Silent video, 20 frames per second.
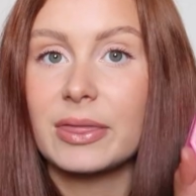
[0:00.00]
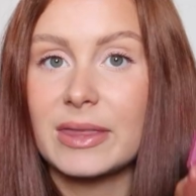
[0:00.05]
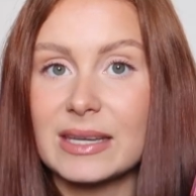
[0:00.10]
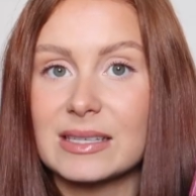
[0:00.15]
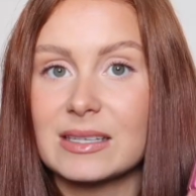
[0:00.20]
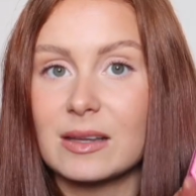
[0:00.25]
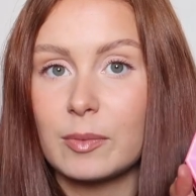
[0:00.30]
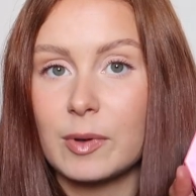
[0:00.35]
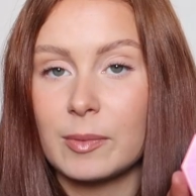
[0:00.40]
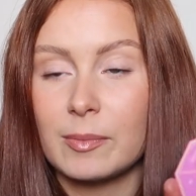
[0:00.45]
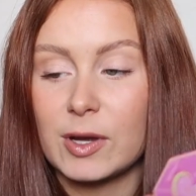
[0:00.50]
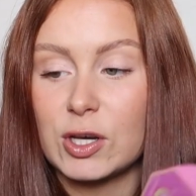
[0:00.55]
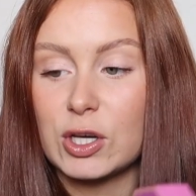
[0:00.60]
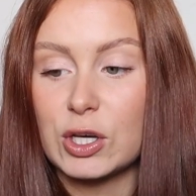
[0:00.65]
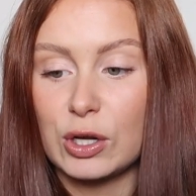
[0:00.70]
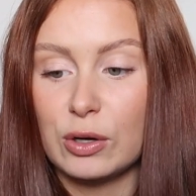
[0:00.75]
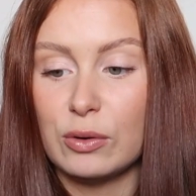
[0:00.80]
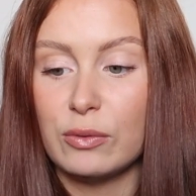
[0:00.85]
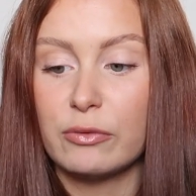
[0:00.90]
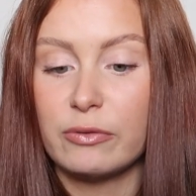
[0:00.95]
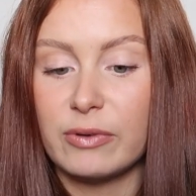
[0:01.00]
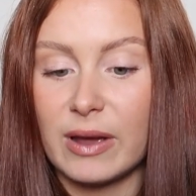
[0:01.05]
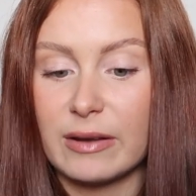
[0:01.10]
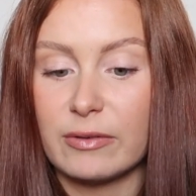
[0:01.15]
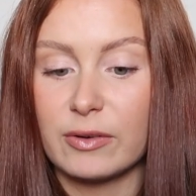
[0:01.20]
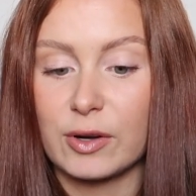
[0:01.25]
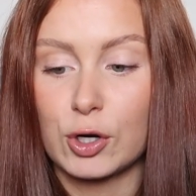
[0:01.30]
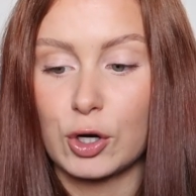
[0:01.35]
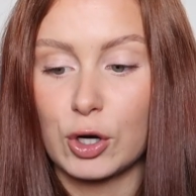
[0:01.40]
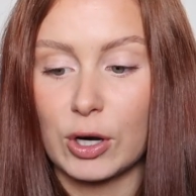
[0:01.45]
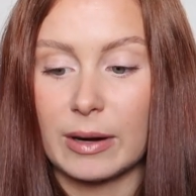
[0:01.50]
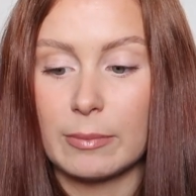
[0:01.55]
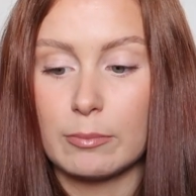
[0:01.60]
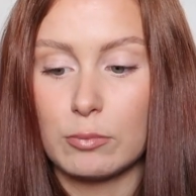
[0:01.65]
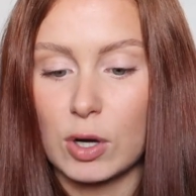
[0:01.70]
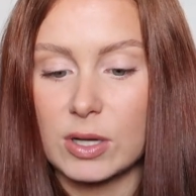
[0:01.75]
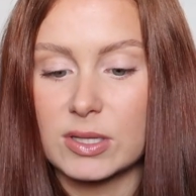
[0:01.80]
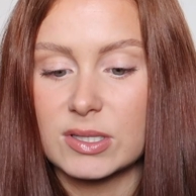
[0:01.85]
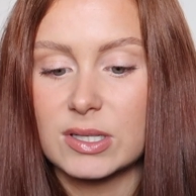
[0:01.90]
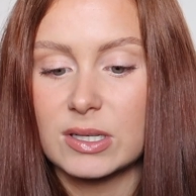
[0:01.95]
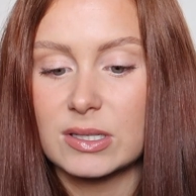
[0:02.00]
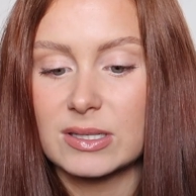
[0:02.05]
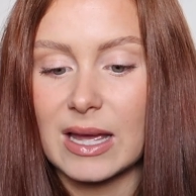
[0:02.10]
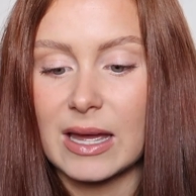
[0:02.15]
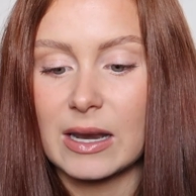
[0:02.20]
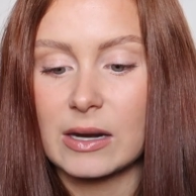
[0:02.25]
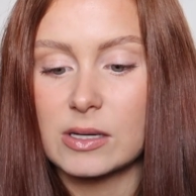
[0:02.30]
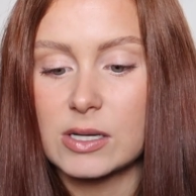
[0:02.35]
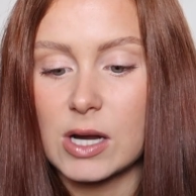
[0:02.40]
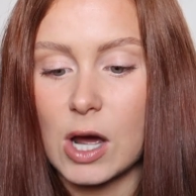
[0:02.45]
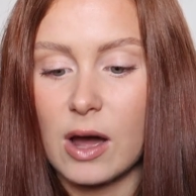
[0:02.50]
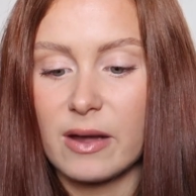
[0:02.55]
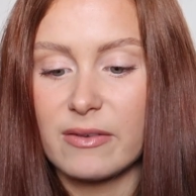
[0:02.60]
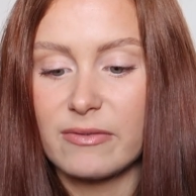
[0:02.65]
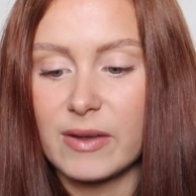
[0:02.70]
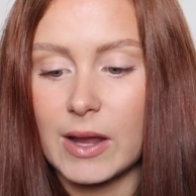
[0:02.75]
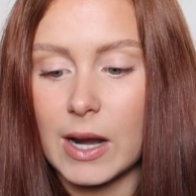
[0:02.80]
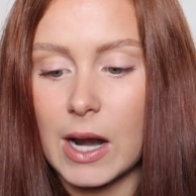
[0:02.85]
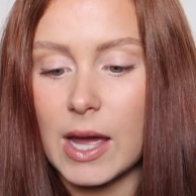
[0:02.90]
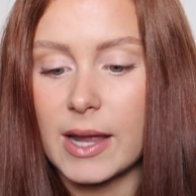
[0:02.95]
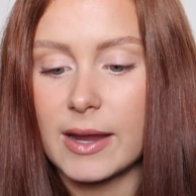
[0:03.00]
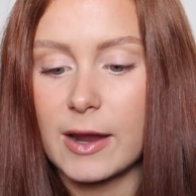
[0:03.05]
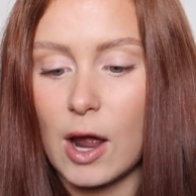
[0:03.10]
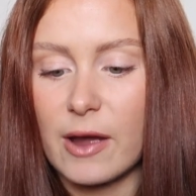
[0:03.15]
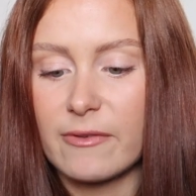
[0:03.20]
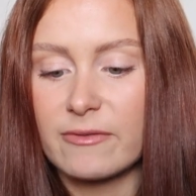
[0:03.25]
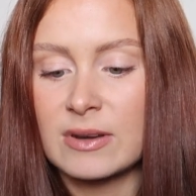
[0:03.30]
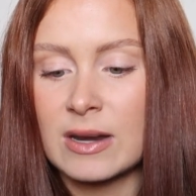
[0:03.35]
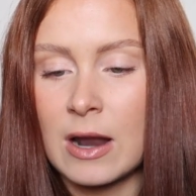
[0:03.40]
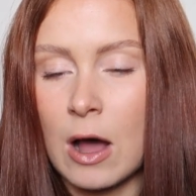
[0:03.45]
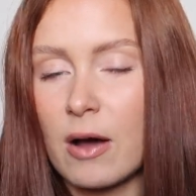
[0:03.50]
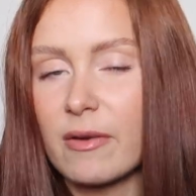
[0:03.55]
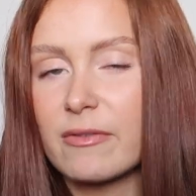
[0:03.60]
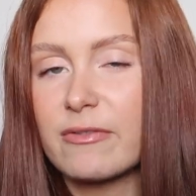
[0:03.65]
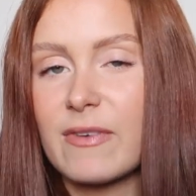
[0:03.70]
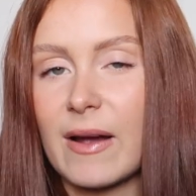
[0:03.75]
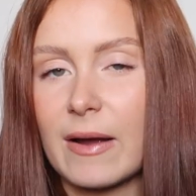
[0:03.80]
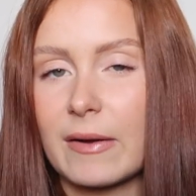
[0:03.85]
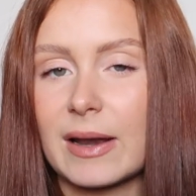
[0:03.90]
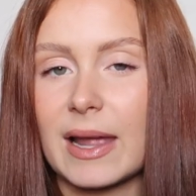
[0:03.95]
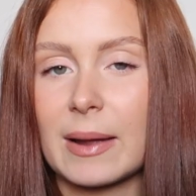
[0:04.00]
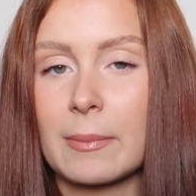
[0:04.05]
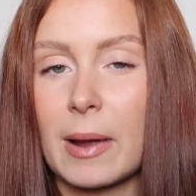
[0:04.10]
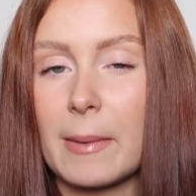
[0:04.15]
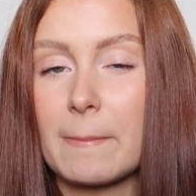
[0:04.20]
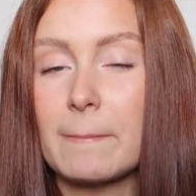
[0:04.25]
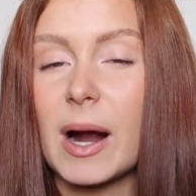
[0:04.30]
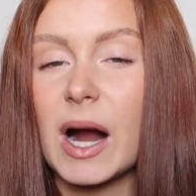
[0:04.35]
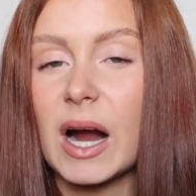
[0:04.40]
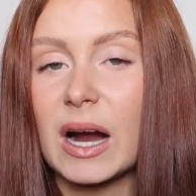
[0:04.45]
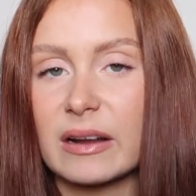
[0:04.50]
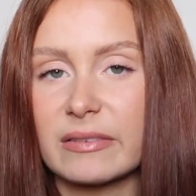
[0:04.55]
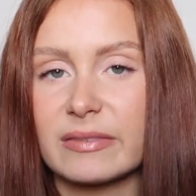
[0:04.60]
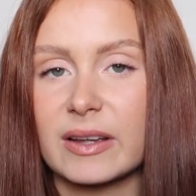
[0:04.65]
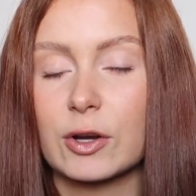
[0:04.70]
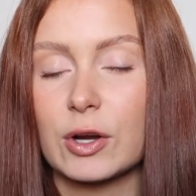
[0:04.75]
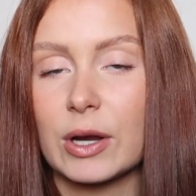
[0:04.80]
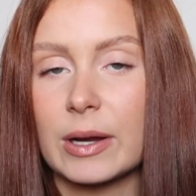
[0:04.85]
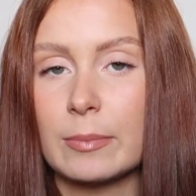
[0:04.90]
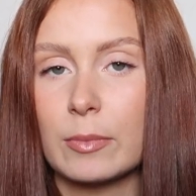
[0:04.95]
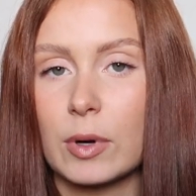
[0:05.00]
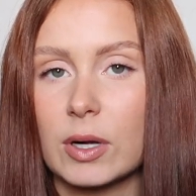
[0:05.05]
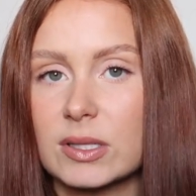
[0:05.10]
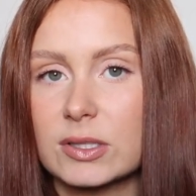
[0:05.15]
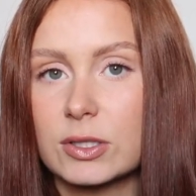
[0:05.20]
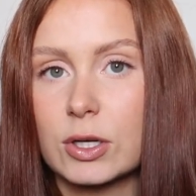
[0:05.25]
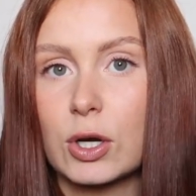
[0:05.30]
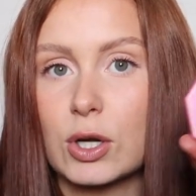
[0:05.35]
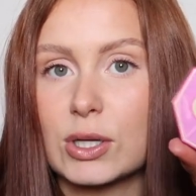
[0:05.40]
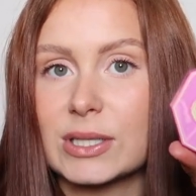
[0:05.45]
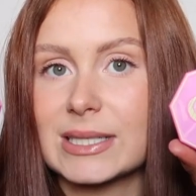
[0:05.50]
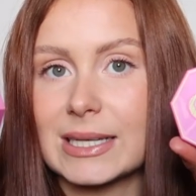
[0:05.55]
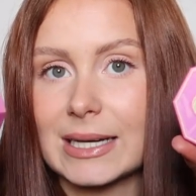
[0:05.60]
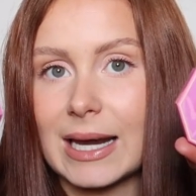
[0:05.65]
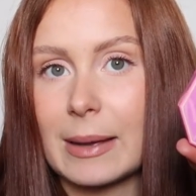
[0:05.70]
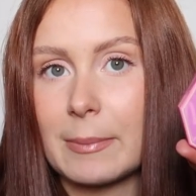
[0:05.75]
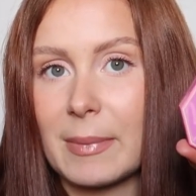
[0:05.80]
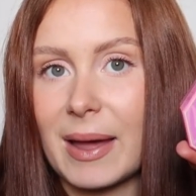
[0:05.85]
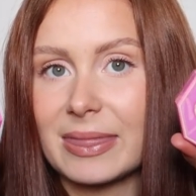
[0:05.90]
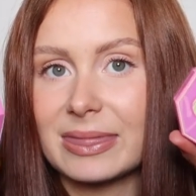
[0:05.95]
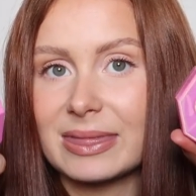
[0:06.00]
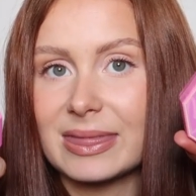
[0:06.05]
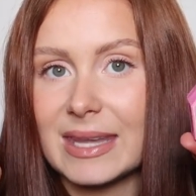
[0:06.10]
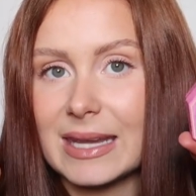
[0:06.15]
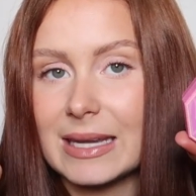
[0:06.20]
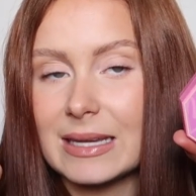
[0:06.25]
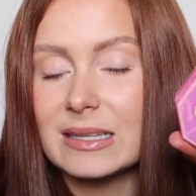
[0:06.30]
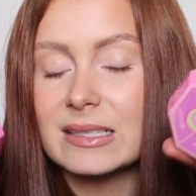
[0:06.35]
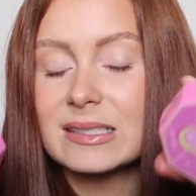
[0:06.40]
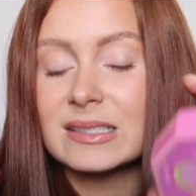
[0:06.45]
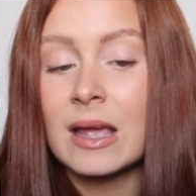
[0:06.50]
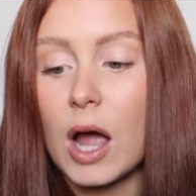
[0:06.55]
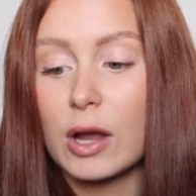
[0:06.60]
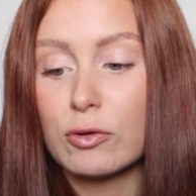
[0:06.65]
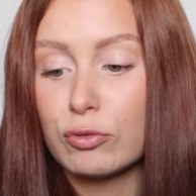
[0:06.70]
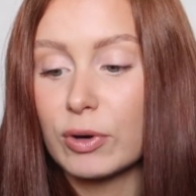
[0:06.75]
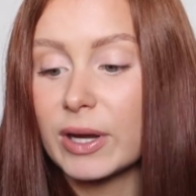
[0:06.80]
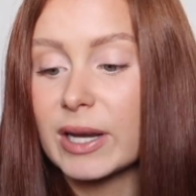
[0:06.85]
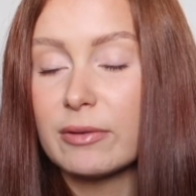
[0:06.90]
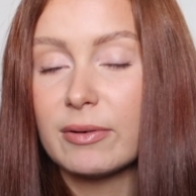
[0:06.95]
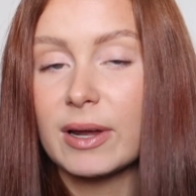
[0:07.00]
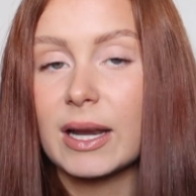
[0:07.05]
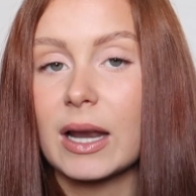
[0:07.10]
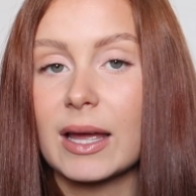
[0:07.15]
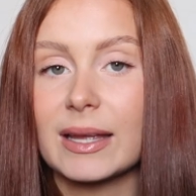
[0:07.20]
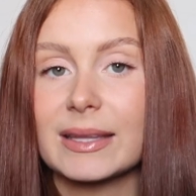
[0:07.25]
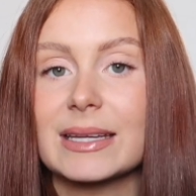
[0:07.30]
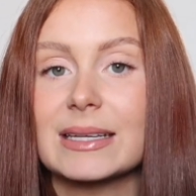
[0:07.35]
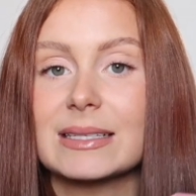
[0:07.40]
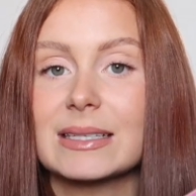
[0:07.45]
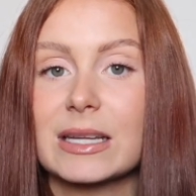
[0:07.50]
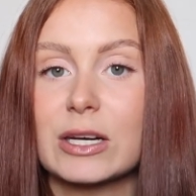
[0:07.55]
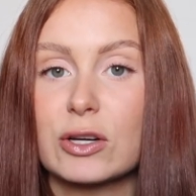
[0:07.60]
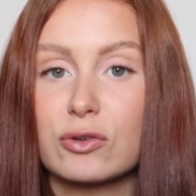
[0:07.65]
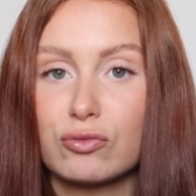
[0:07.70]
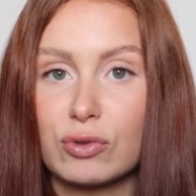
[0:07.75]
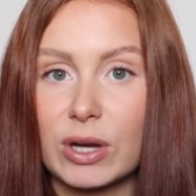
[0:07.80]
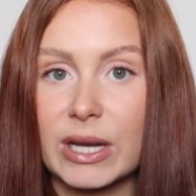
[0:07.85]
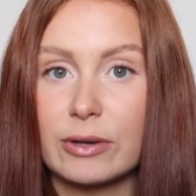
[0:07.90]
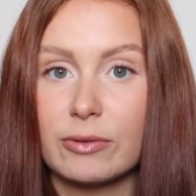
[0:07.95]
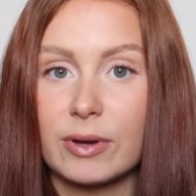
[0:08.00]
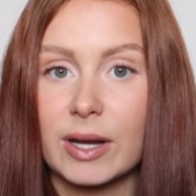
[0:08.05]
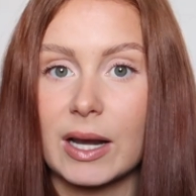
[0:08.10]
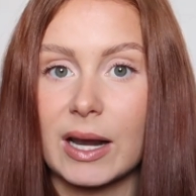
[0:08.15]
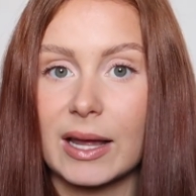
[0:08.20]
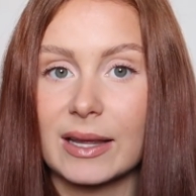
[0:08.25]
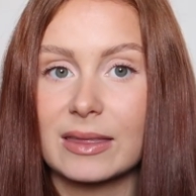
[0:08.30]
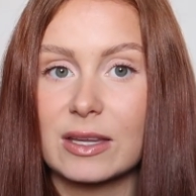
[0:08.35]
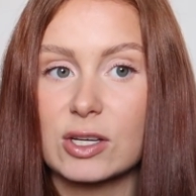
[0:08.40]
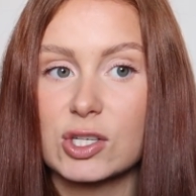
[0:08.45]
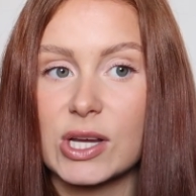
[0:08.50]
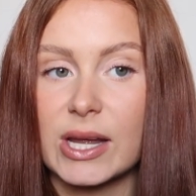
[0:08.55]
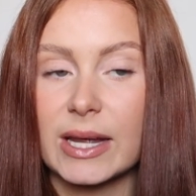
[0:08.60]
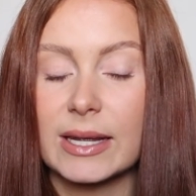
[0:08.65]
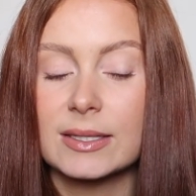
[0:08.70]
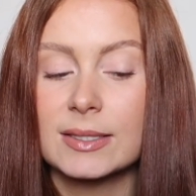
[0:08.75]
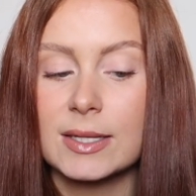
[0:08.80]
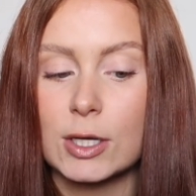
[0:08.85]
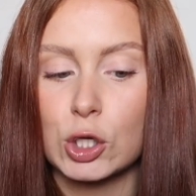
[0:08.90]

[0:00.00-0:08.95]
These have been my new favourite cream bronzers, and I feel like I've not found like my perfect cream bronzer until I met these. I I really really like these, and I really really like the shades.